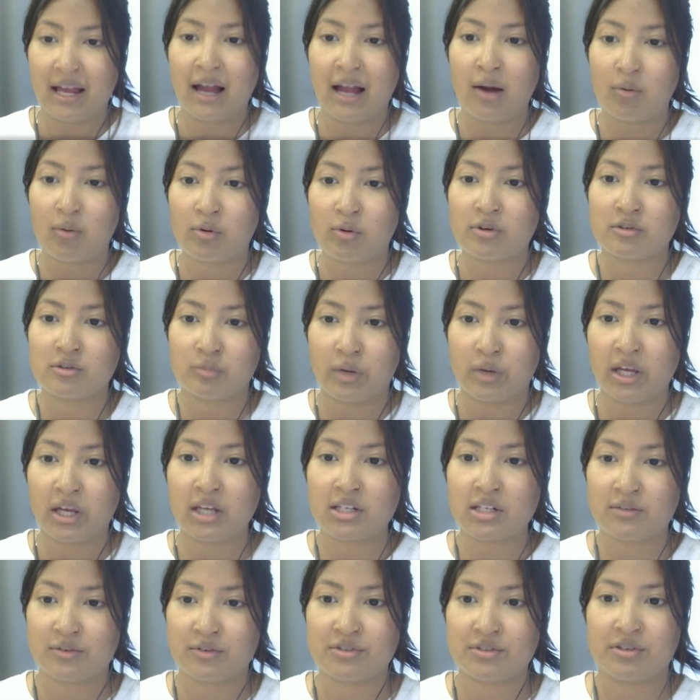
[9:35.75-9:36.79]
hour's
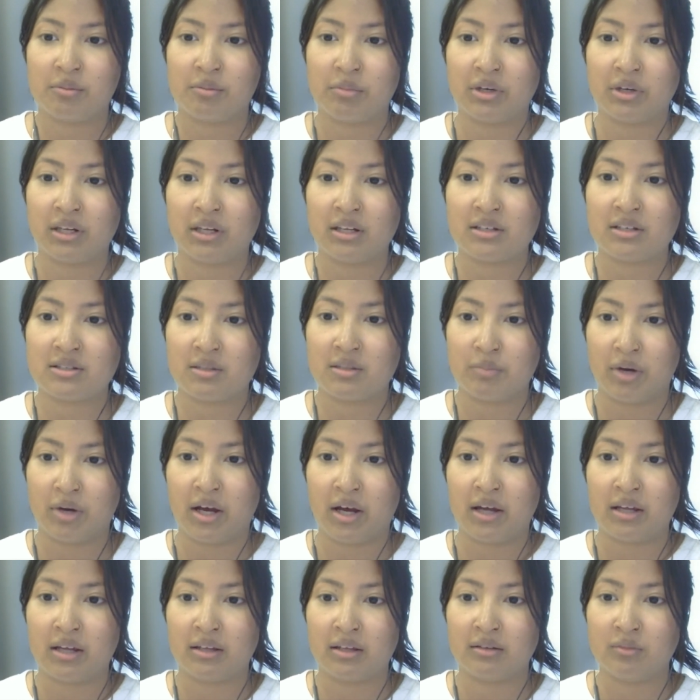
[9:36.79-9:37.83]
wage for somebody to
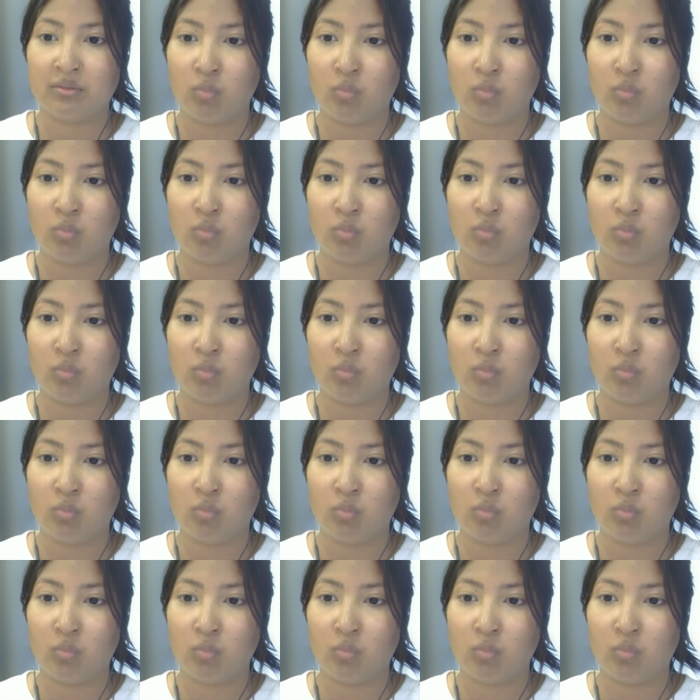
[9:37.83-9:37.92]
buy